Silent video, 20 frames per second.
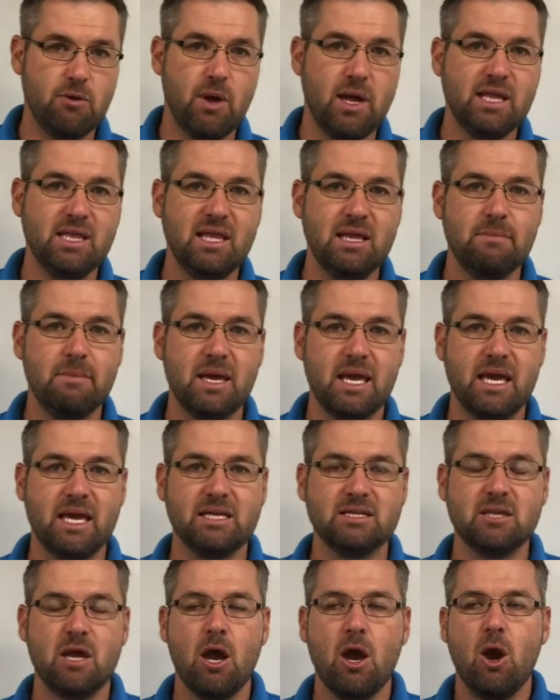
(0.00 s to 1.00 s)
A limit
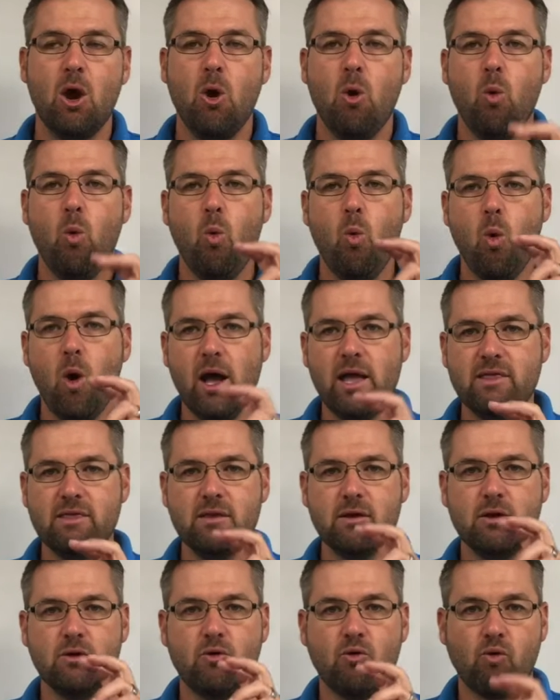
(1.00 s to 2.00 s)
is what the
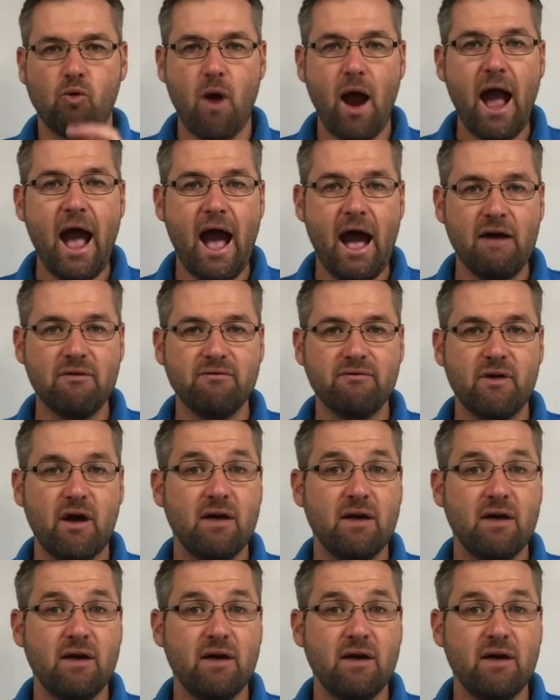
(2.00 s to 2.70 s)
graph